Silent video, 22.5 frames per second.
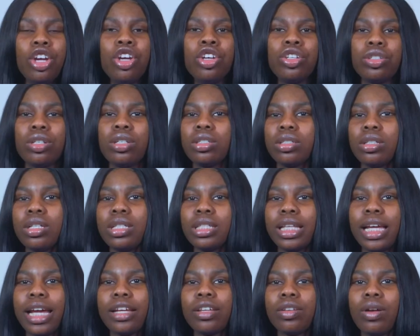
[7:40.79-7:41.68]
So it's just
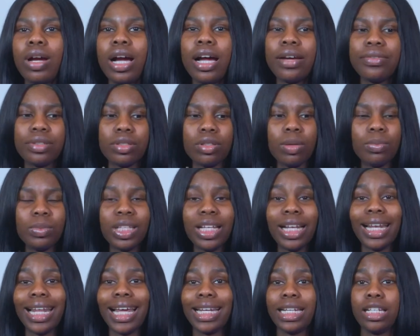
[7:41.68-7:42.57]
like you have
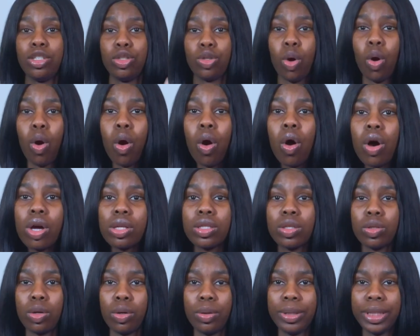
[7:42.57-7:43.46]
something that is
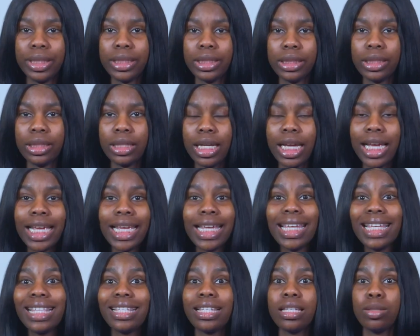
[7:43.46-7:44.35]
hot already.
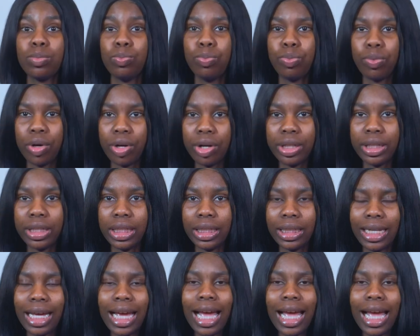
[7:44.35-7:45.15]
It is burning,